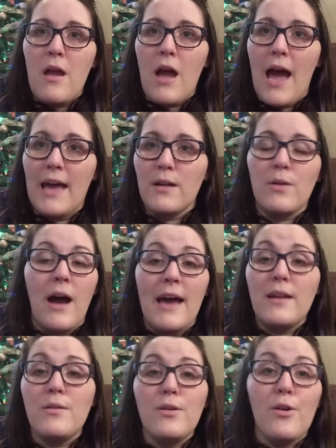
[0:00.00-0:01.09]
I
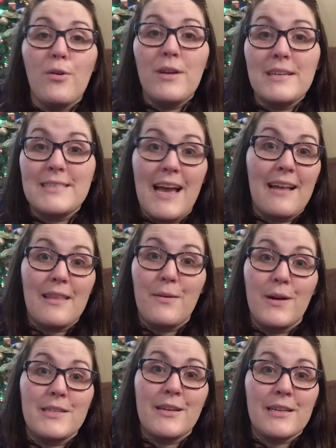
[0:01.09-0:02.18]
don't know exactly
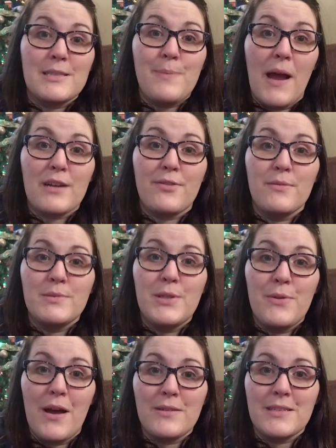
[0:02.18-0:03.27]
what to expect from
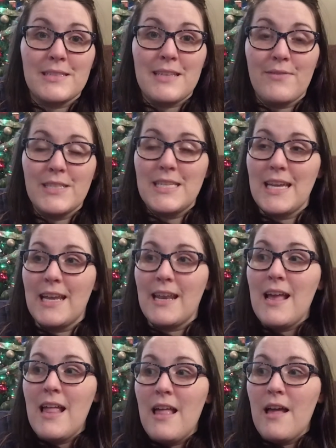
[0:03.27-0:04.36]
2017.
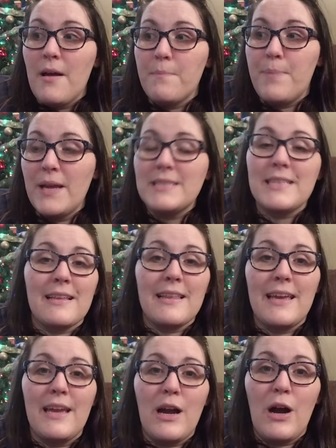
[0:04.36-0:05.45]

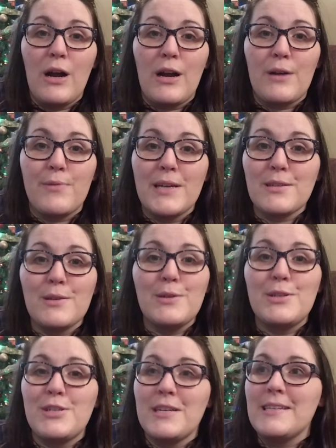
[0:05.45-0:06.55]
Basically, our
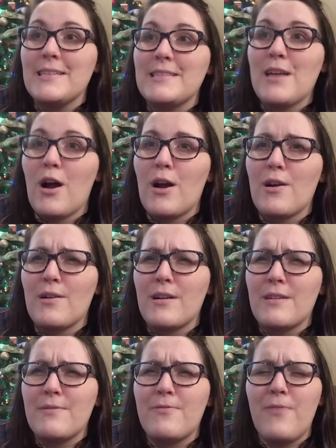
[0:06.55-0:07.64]
resolutions
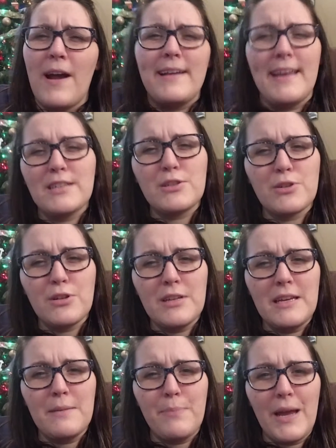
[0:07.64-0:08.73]
are
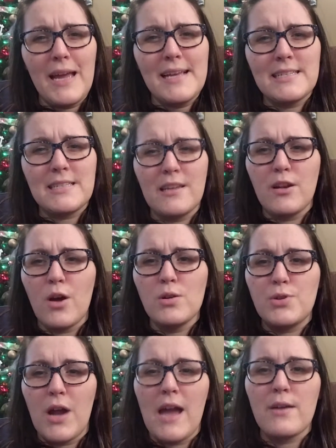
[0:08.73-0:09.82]
financially based, you know,
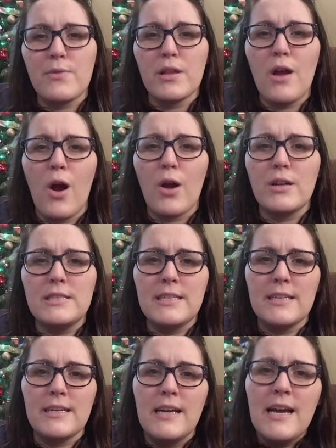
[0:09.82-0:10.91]
trying really hard to